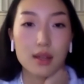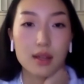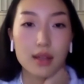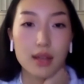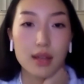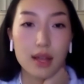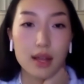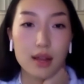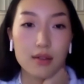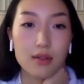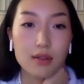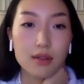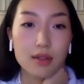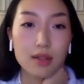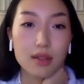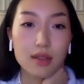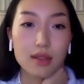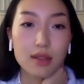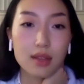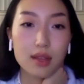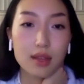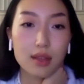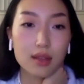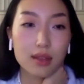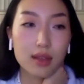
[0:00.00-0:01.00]
Like I really
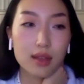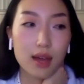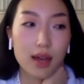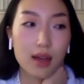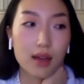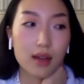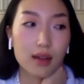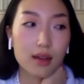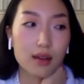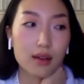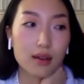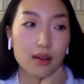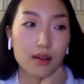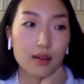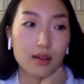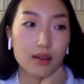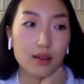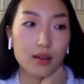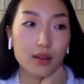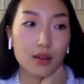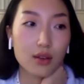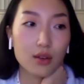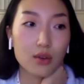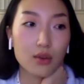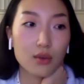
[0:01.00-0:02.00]
think that,
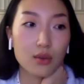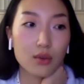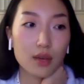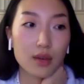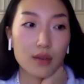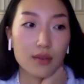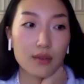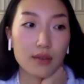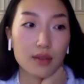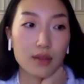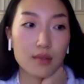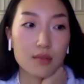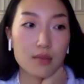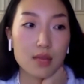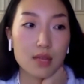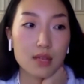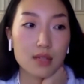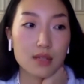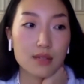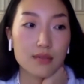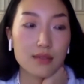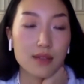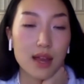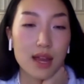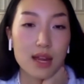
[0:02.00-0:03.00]
you know, love can be a
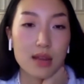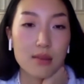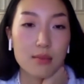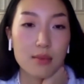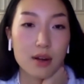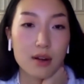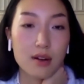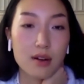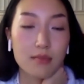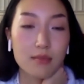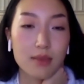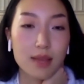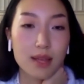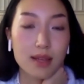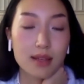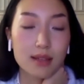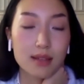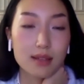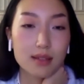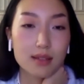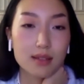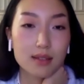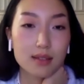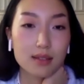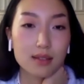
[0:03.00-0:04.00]
defining part of my
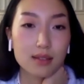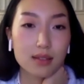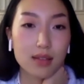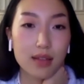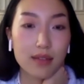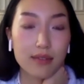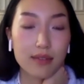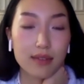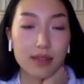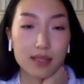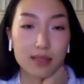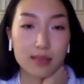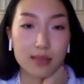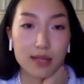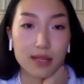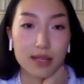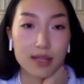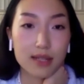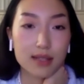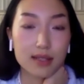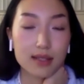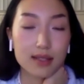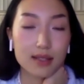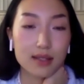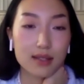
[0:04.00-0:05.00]
life
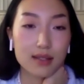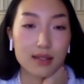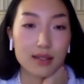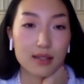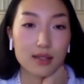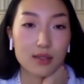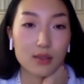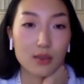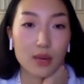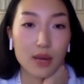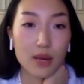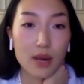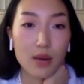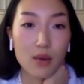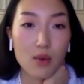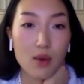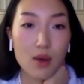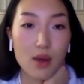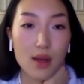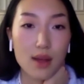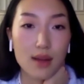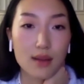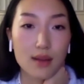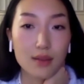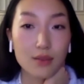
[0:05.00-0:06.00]
experience and it's what I
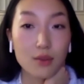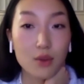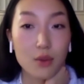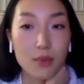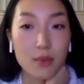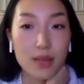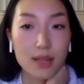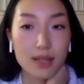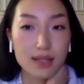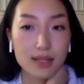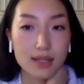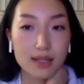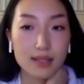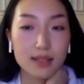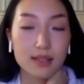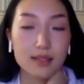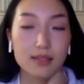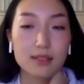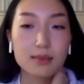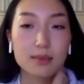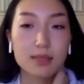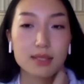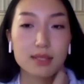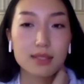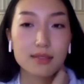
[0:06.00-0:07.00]
want, romantic
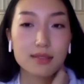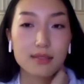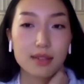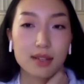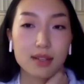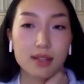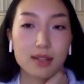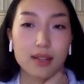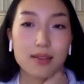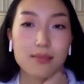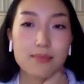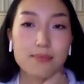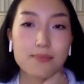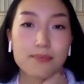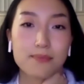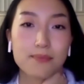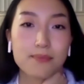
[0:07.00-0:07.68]
love specifically.